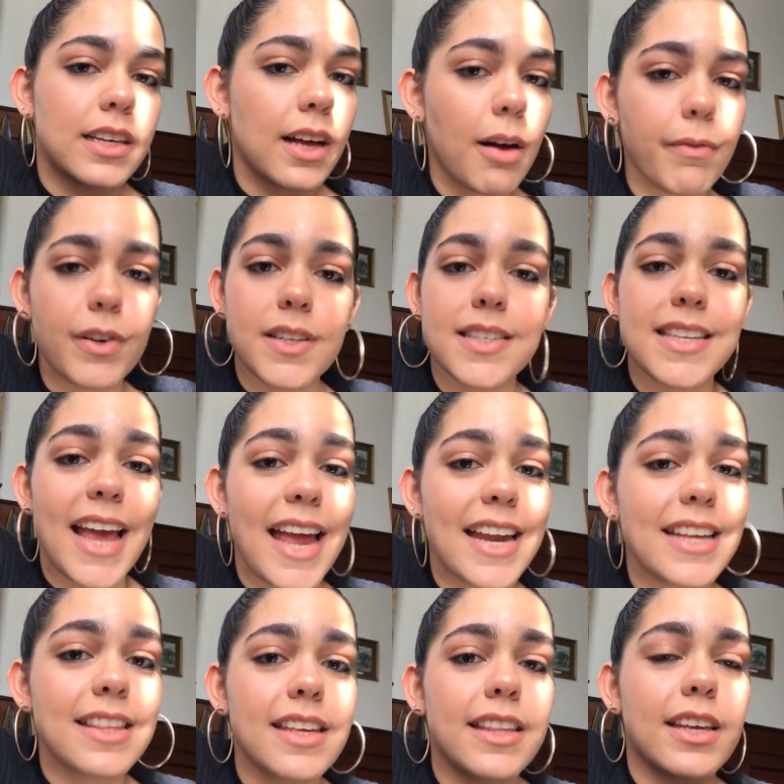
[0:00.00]
governance,
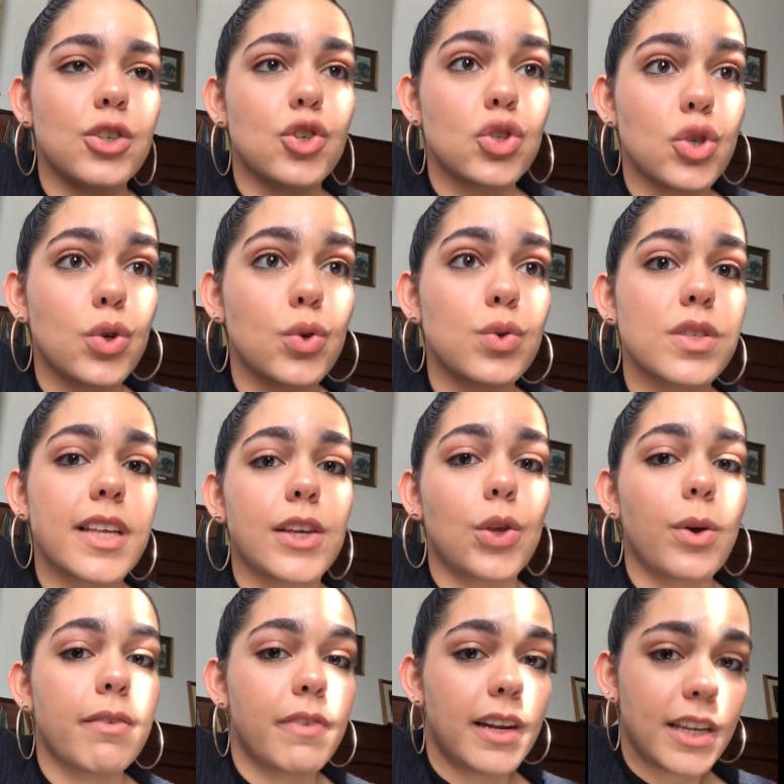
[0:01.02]
anything that shows that
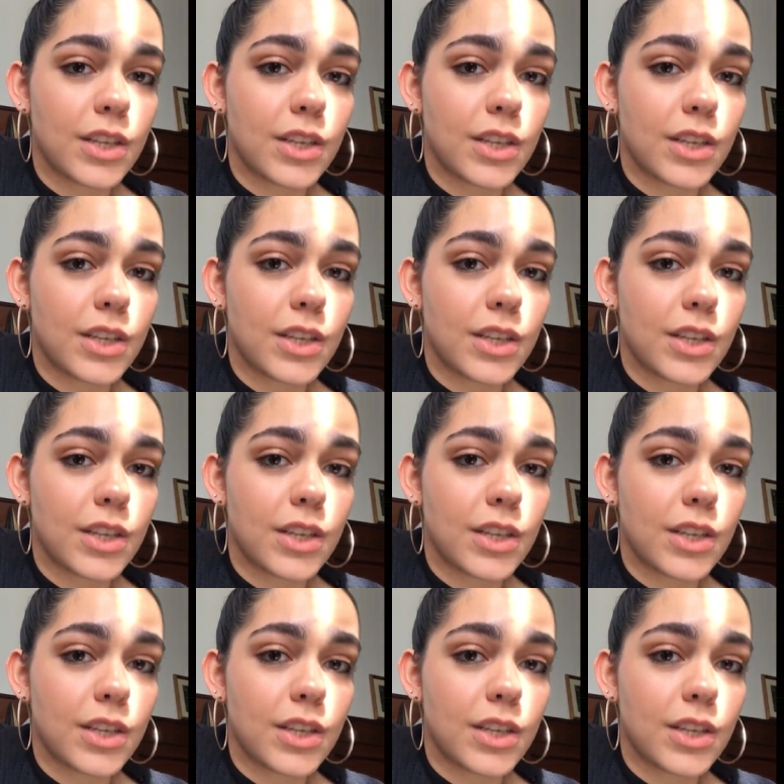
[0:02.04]
you have an